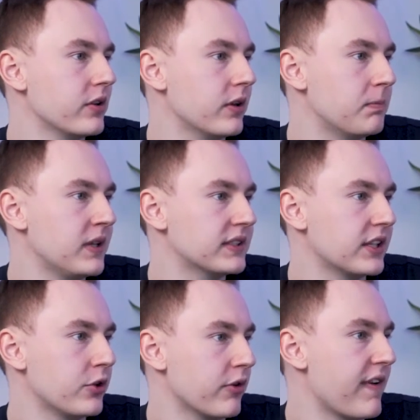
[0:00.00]
It means that
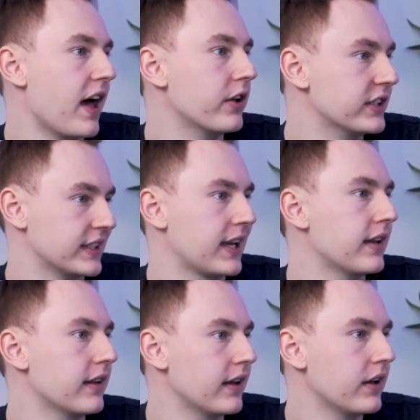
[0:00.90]
you're valid as a
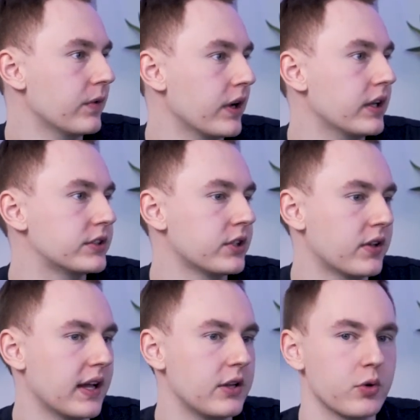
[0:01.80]
candidate, right? It's not
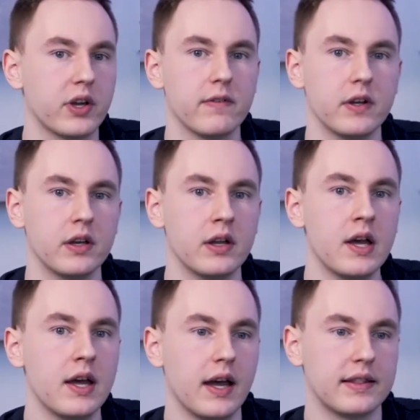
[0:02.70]
that you're given
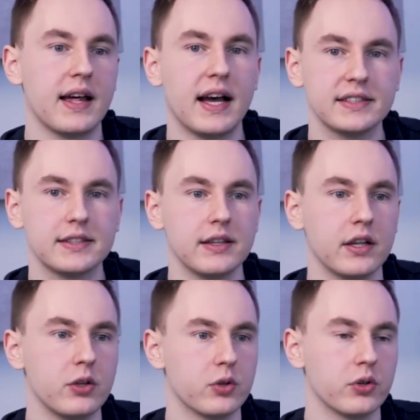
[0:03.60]
a test and then
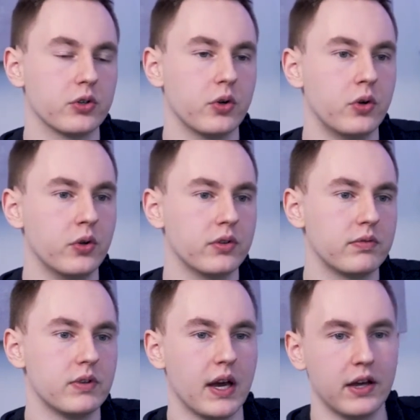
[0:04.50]
you're told,
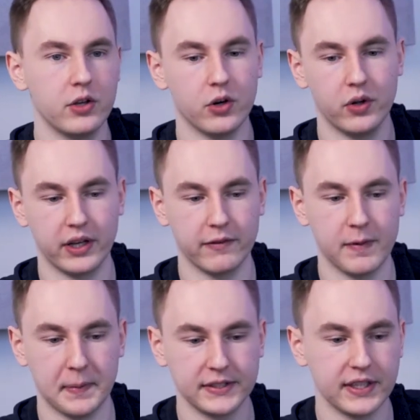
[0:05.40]
yeah, like, if you
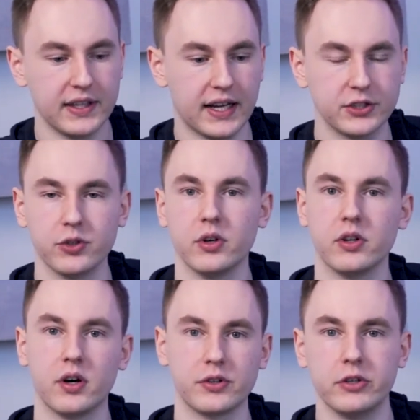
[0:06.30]
pass the test, you're going to
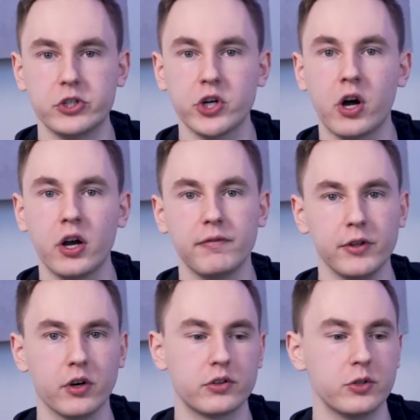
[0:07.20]
talk to HR. If you
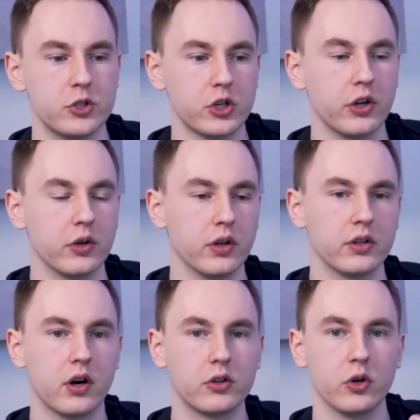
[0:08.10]
talk to HR, you're going to
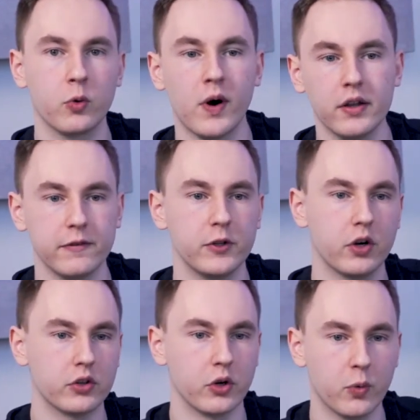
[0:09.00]
talk to a quant. If you
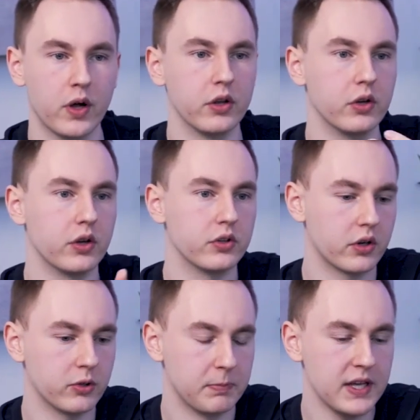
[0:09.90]
talk to a quant, you're going to
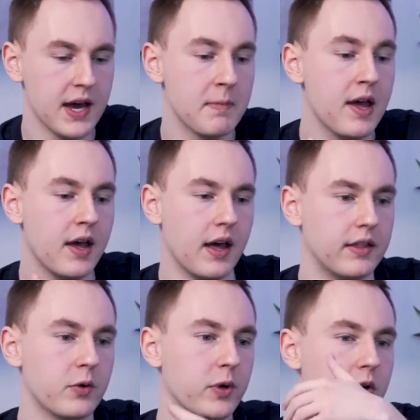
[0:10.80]
talk to PM. And
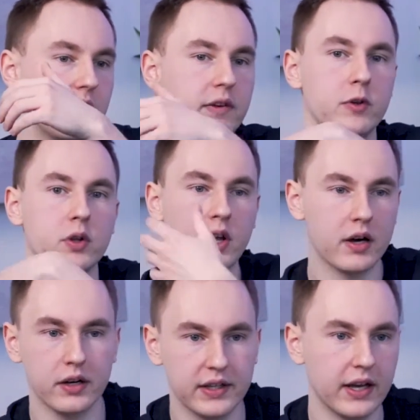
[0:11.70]
then we're going to give you
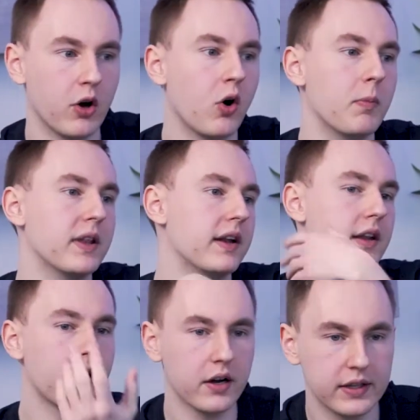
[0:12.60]
another take home, and then
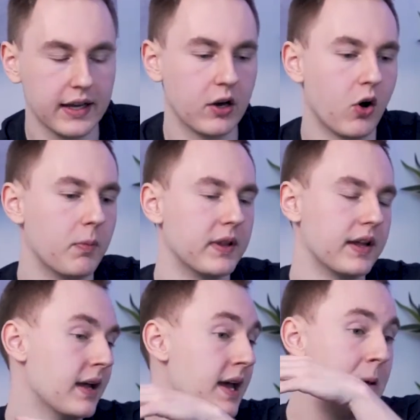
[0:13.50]
another take home, and
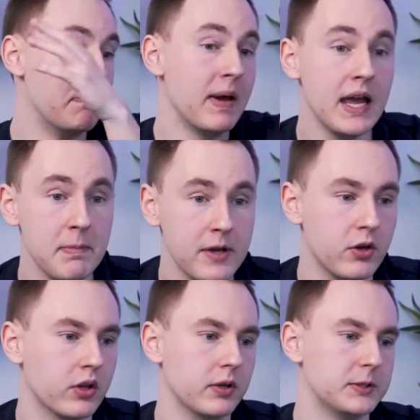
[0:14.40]
then maybe you're
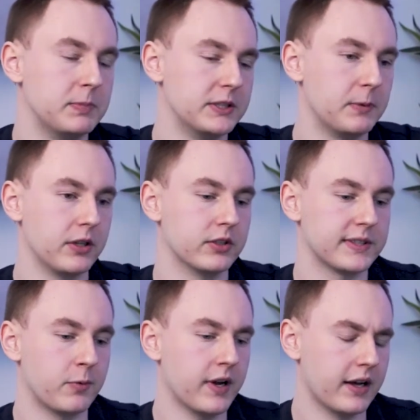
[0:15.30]
going to be speaking to
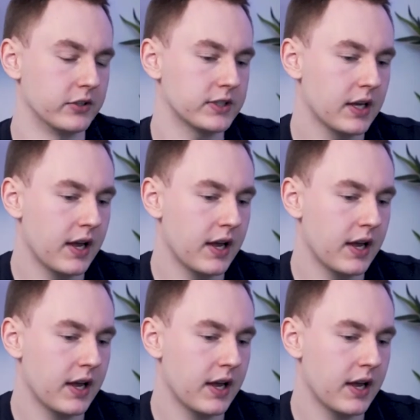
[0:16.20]
someone else.